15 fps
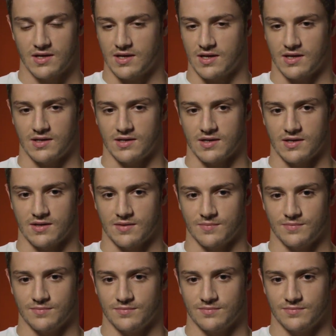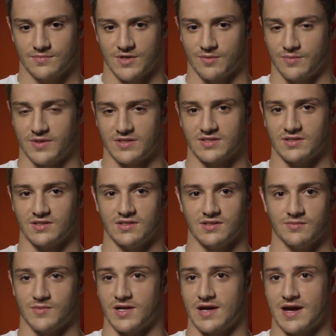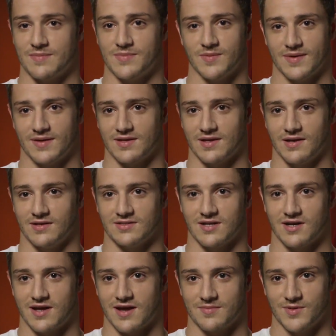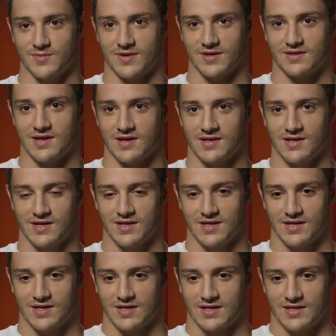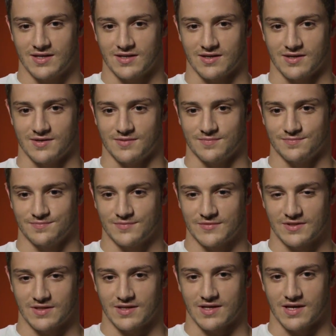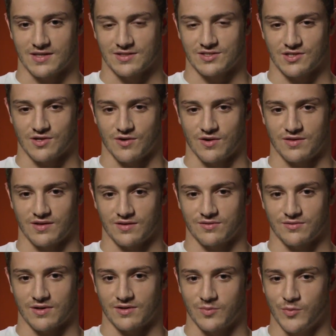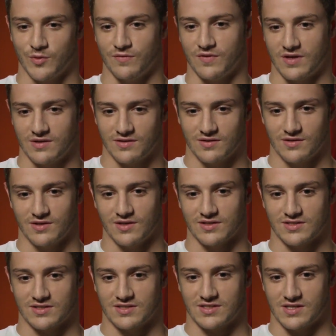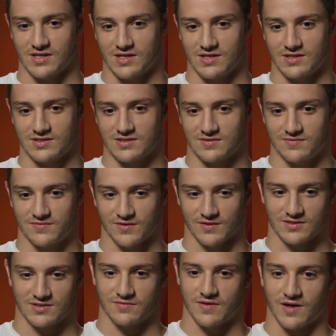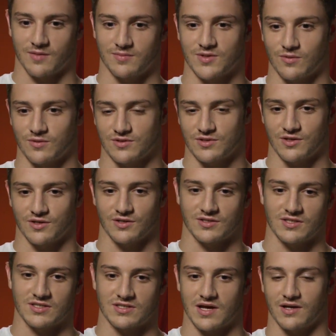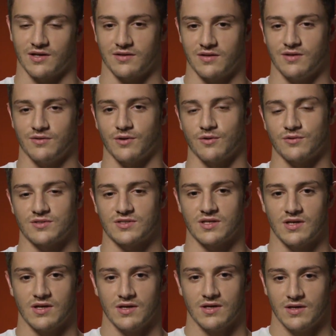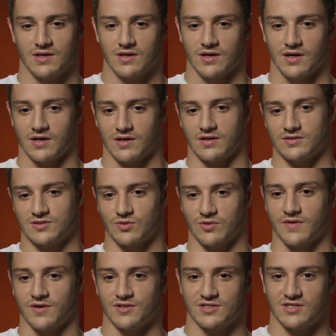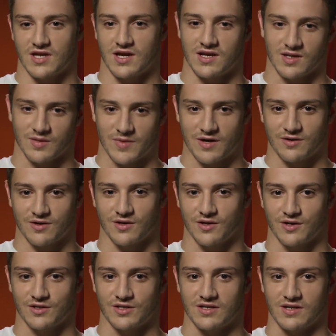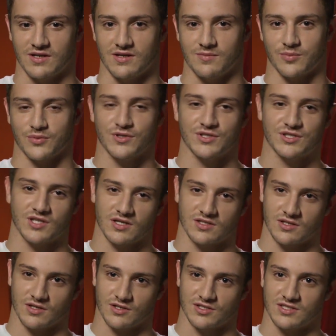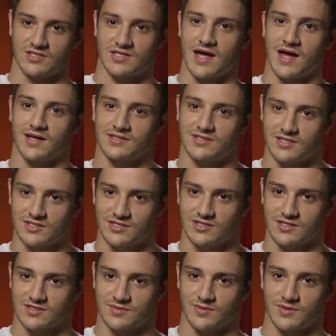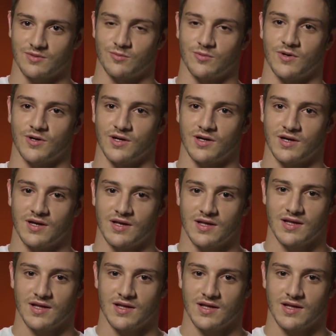And you know, basically, I'm not happy about that. Eddie's not happy about that. And so I think throughout the movie, you get to see his feelings develop towards her, and he's kind of, he grows a sort of understanding about her, and he appreciates her. She's talented. She does some good work.